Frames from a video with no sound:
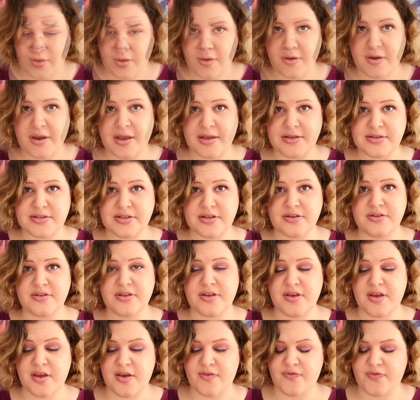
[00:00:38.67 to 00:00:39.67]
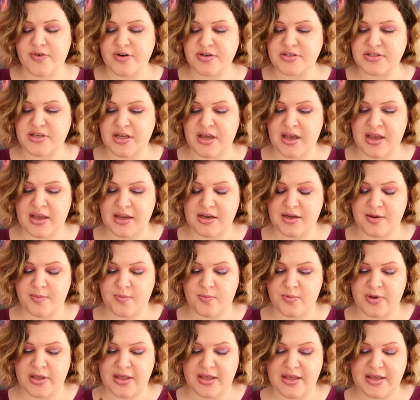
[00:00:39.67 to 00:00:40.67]
Alright, so the first
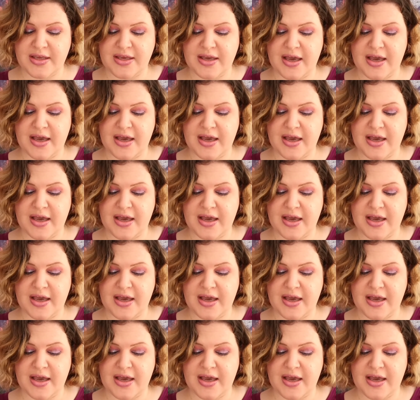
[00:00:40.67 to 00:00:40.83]
item we